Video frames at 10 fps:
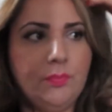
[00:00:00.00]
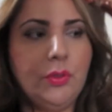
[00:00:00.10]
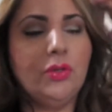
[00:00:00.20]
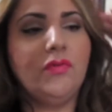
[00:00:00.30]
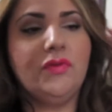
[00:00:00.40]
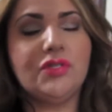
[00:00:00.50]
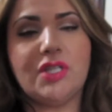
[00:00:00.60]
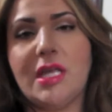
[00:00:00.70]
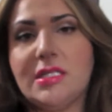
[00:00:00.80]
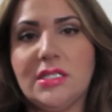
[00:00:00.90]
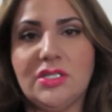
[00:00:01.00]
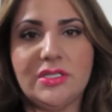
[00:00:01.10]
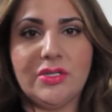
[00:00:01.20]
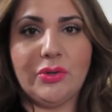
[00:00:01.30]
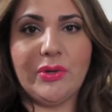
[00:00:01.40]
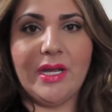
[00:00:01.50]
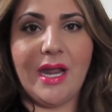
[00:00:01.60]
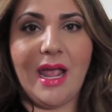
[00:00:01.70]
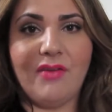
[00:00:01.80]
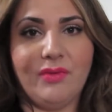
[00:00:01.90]
beautiful shades to just create
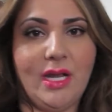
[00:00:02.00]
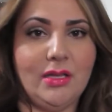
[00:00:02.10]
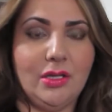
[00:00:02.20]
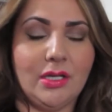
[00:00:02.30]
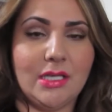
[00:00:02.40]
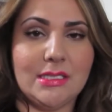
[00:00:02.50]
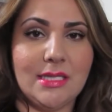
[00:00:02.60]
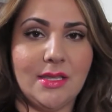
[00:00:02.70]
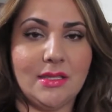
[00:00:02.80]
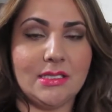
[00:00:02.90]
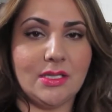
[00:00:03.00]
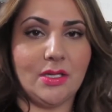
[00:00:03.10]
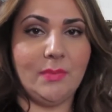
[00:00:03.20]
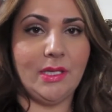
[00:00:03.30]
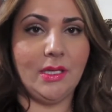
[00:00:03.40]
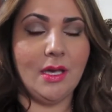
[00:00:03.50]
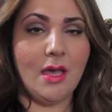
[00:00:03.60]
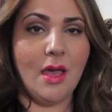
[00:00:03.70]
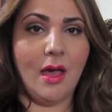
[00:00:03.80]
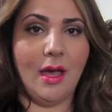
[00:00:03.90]
an everyday look. It's nothing that's going to be
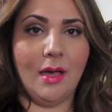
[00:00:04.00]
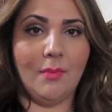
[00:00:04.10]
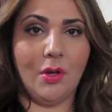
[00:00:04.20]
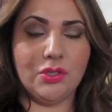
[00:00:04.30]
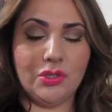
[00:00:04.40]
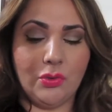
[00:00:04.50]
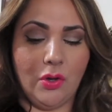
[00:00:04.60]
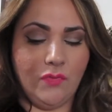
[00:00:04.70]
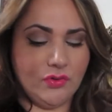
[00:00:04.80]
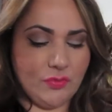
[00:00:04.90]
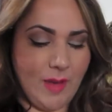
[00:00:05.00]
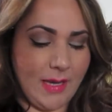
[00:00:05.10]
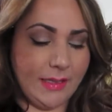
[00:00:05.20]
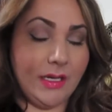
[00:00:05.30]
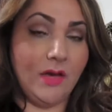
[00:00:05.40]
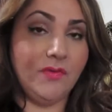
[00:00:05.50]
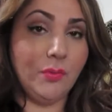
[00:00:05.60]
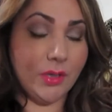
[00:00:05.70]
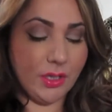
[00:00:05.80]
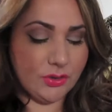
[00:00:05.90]
too over dramatic. Now if you
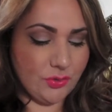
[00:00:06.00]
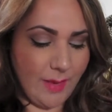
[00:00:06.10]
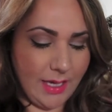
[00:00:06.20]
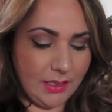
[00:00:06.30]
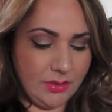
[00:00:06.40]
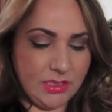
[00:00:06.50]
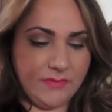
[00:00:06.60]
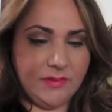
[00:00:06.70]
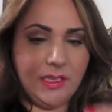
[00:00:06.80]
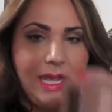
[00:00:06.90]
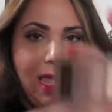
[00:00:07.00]
want to go dramatic, you definitely